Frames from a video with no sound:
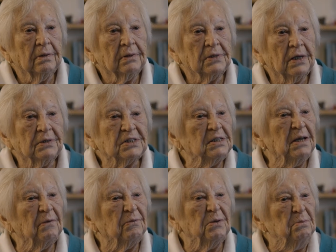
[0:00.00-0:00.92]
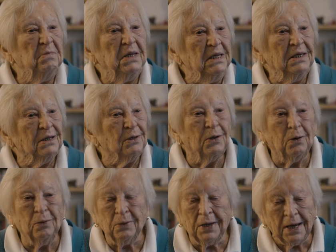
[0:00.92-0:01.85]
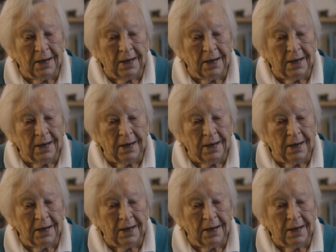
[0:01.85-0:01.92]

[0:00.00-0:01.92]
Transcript: It's never me alone,